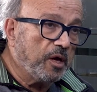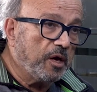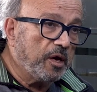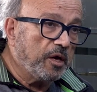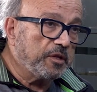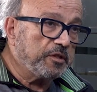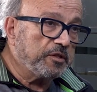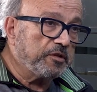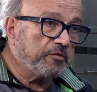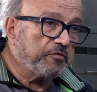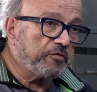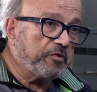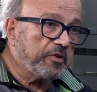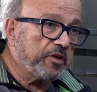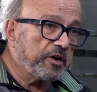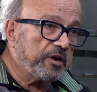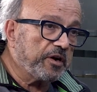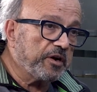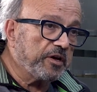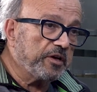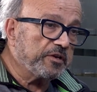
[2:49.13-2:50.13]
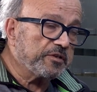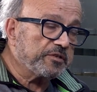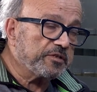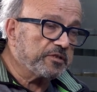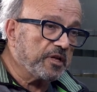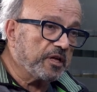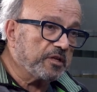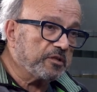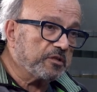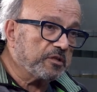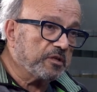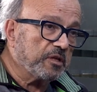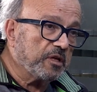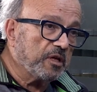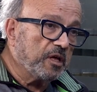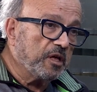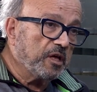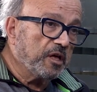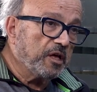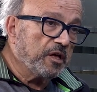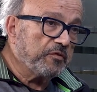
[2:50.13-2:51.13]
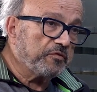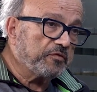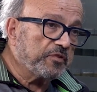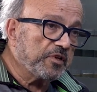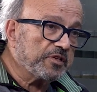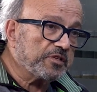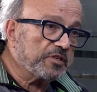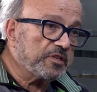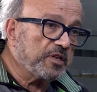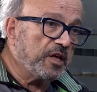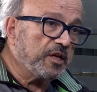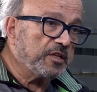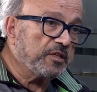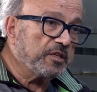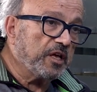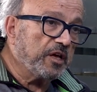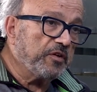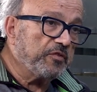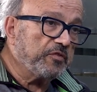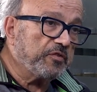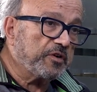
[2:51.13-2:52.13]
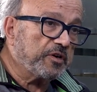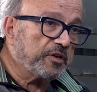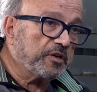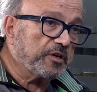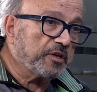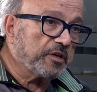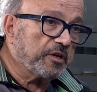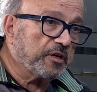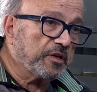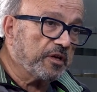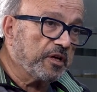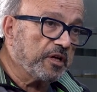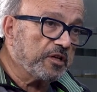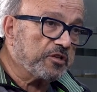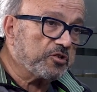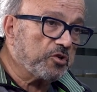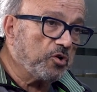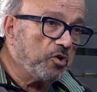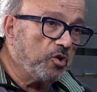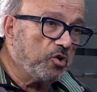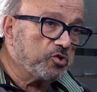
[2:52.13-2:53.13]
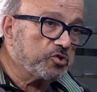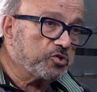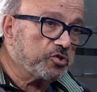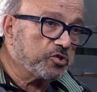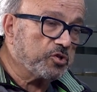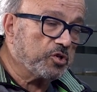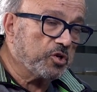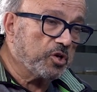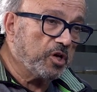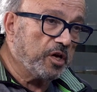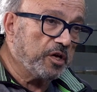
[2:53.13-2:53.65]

And the fear is that if this land ever gets lost,